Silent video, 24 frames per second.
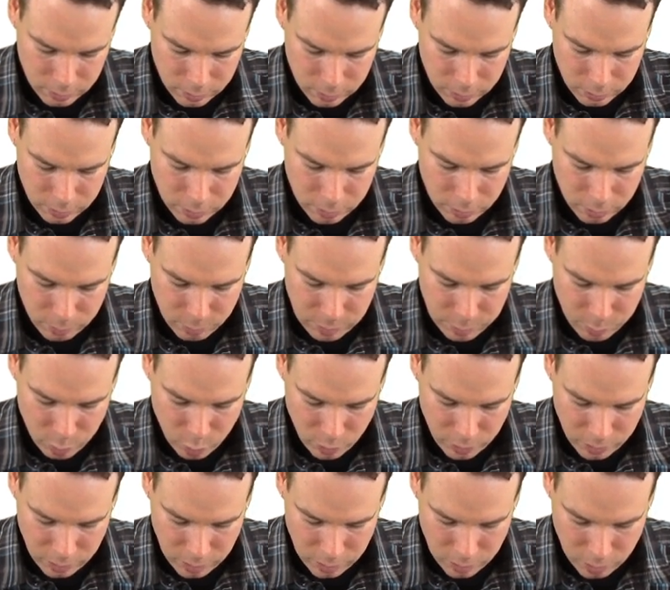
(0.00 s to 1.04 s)
So the
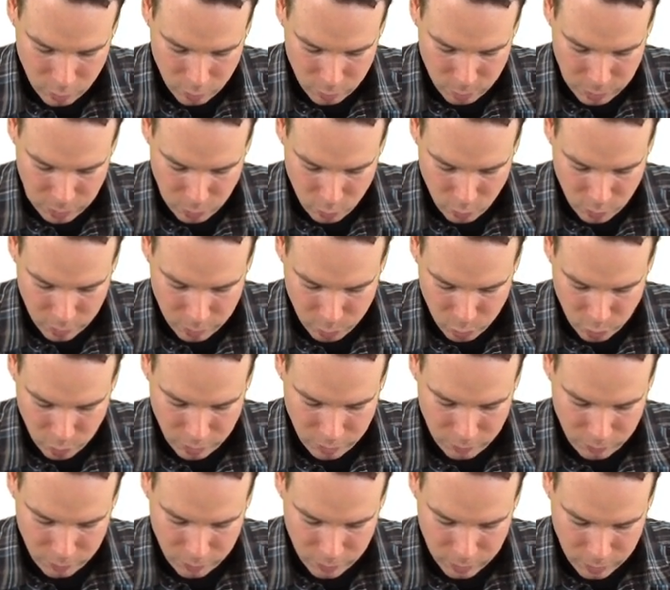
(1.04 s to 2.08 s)
midpoint here would be
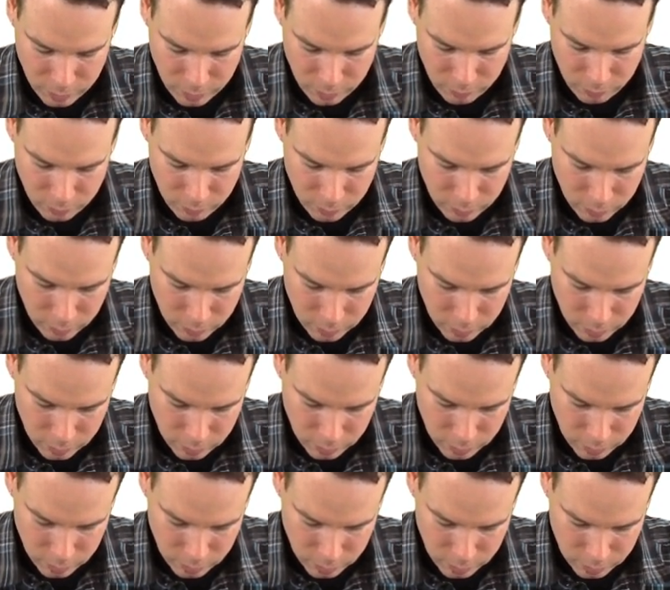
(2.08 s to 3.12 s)
1.5.
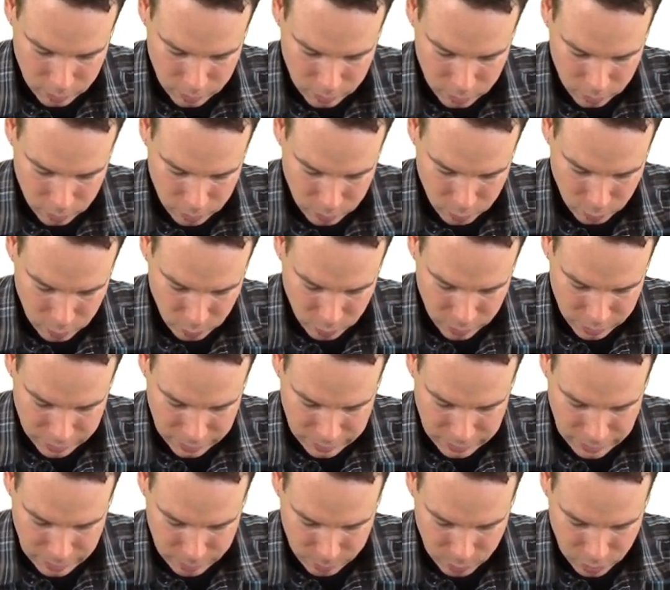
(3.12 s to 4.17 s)
And so then we want to
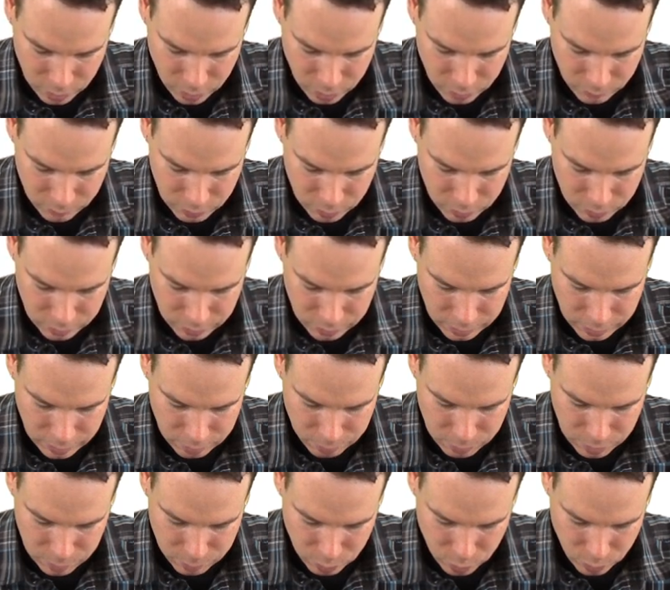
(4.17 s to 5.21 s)
cap it off using
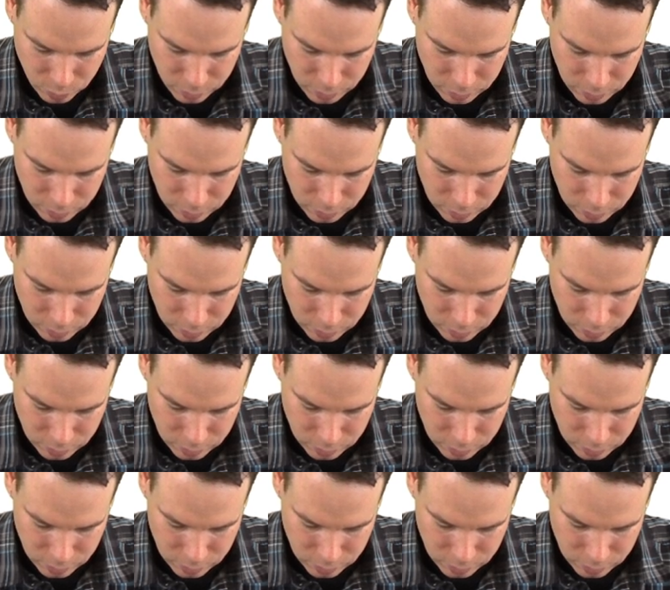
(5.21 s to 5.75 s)
that midpoint.